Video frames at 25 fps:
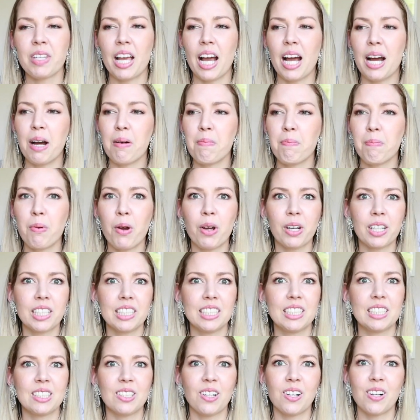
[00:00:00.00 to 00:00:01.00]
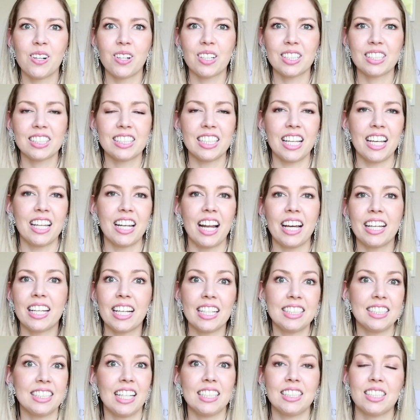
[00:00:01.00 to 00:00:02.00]
Birkenstocks, and I
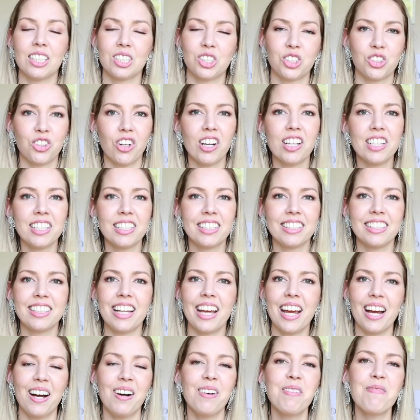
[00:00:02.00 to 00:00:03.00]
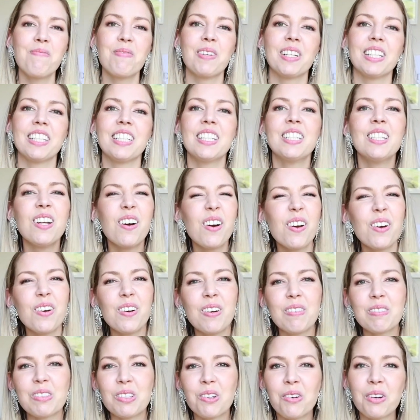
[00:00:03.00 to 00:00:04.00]
guess that's a trend now, but you know who
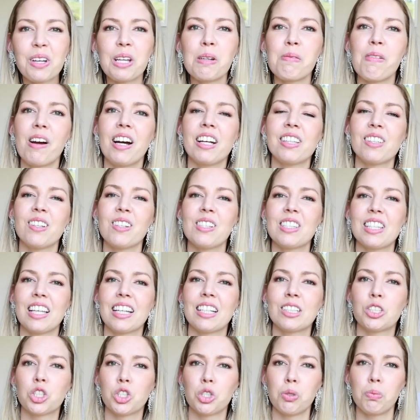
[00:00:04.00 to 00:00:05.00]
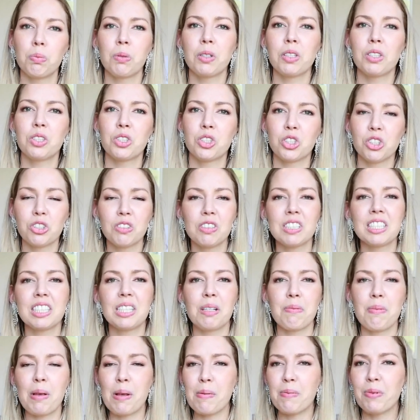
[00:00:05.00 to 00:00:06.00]
I'm talking about, those like super
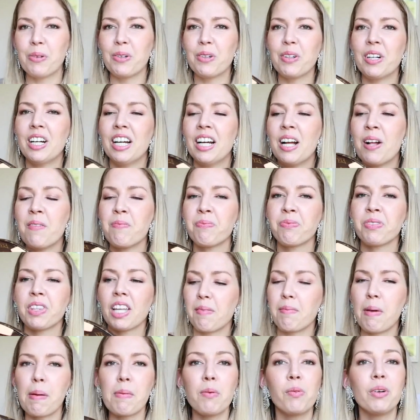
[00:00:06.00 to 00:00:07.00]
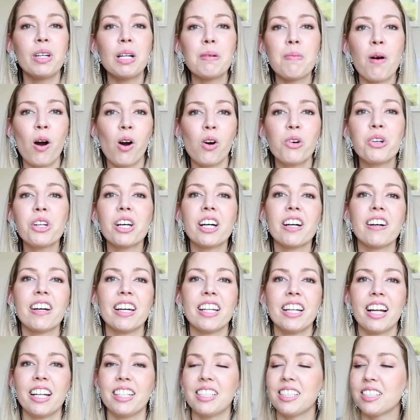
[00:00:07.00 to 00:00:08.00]
touristy people. Maybe when I'm older
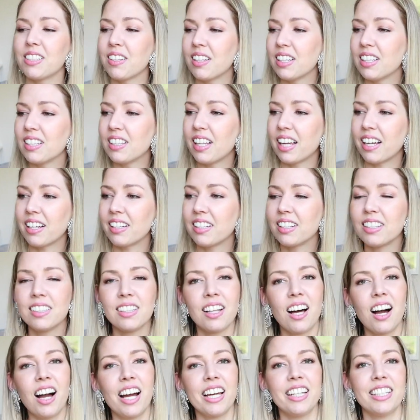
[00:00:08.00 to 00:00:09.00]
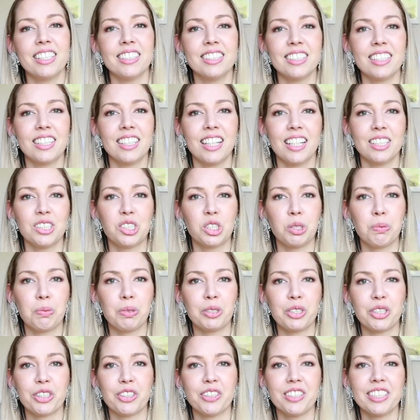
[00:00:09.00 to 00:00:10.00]
and I just like glide into that super
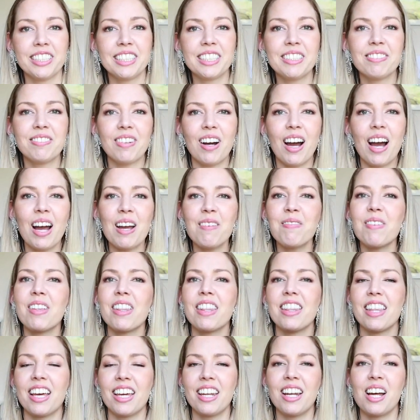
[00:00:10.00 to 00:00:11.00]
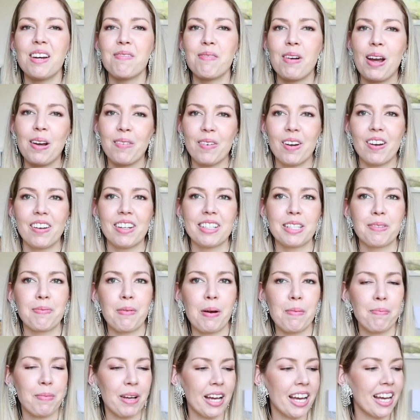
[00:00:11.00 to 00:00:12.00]
touristy vibe, then I might wear it as a
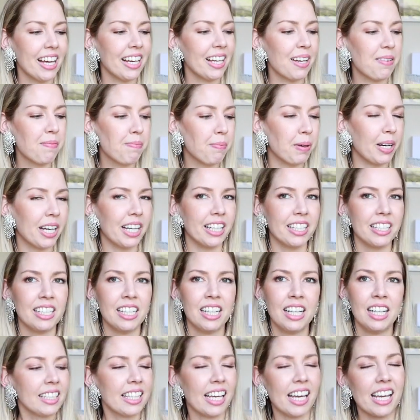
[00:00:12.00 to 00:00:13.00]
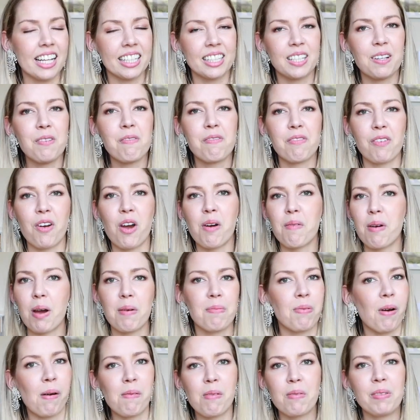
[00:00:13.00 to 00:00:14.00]
bum bag, but can confirm I
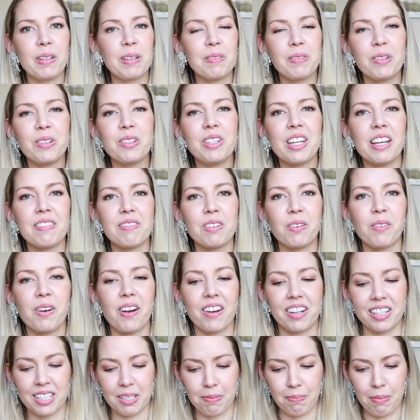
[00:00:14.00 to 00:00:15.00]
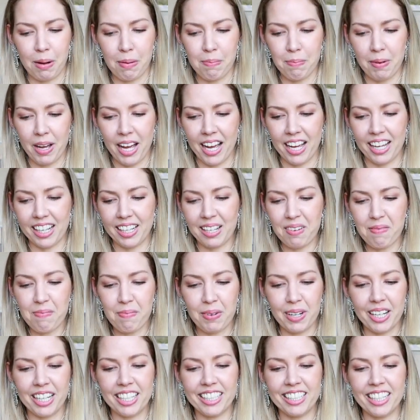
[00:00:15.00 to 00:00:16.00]
probably will never wear it as a bum bag,
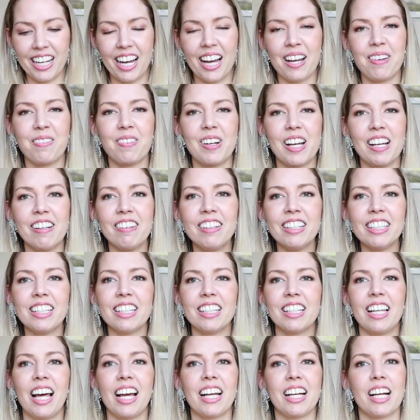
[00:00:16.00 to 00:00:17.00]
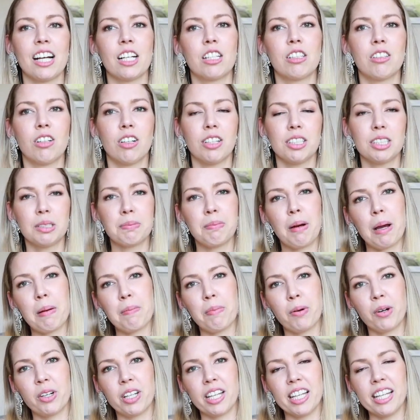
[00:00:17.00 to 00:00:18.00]
but I wear it like across my
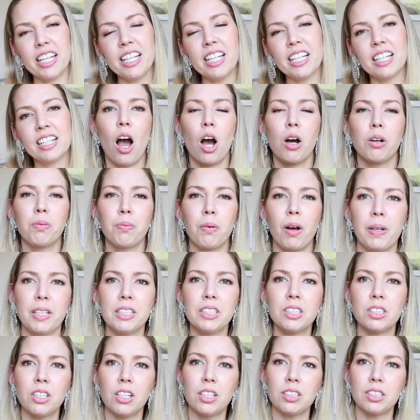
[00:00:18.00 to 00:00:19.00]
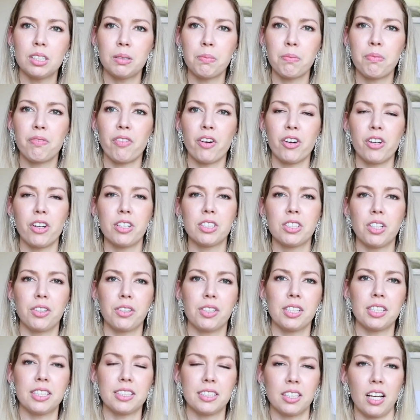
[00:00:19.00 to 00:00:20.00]
body. I'll insert some photos on
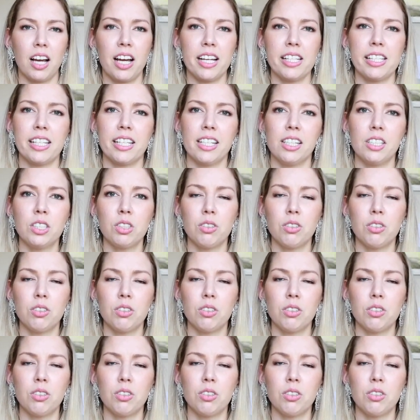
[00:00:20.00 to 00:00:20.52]
the side here.